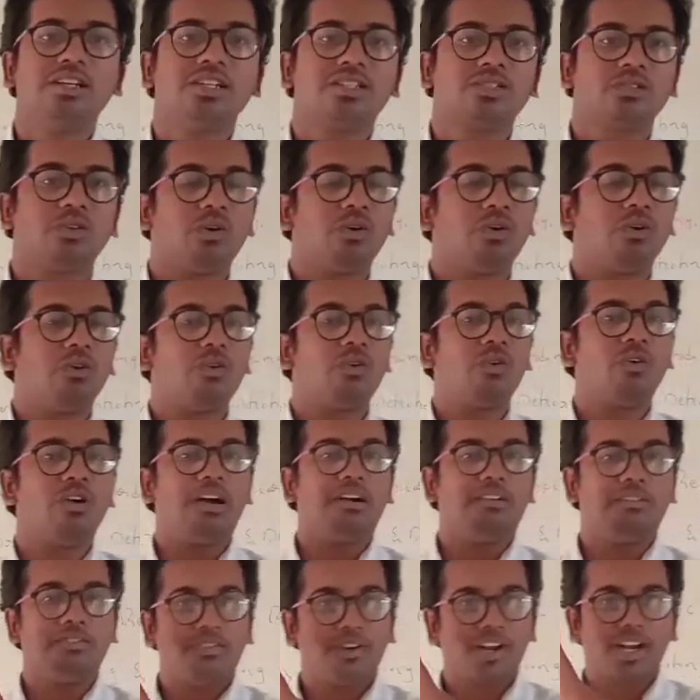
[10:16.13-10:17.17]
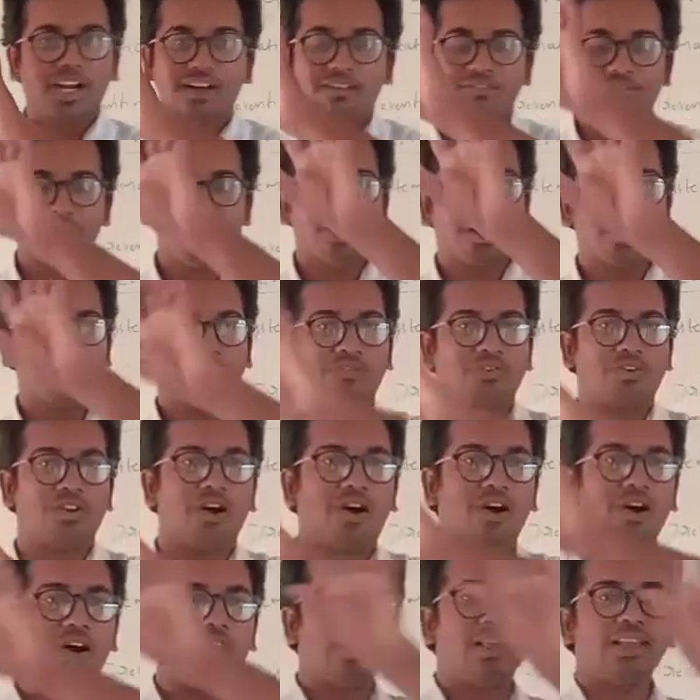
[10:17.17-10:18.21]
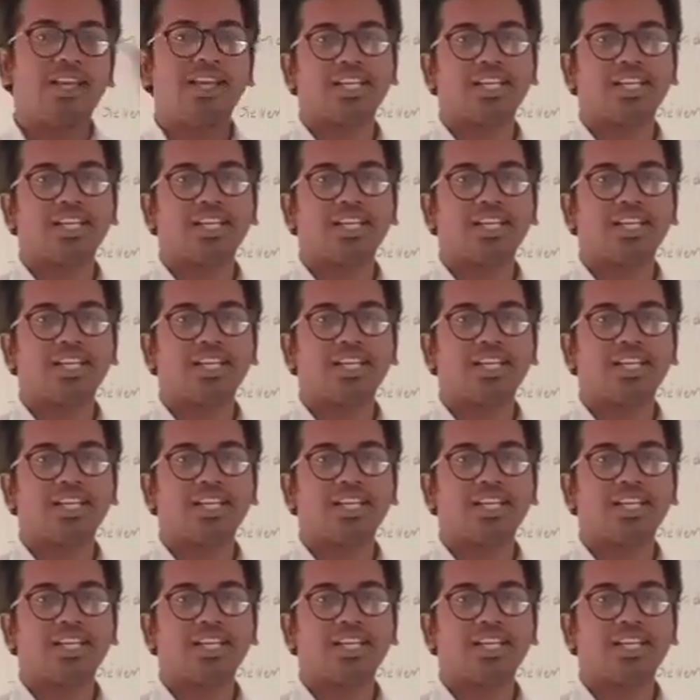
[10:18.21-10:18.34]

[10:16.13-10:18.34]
So for all